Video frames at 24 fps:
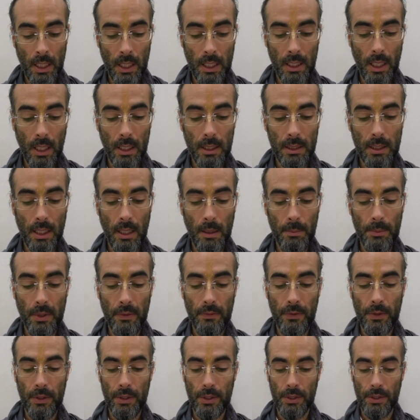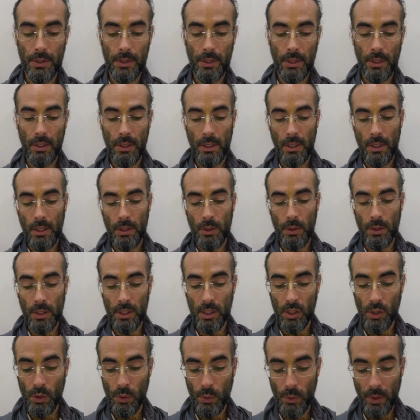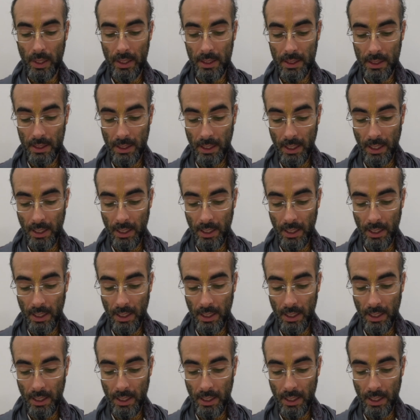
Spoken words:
Narottam refers to his great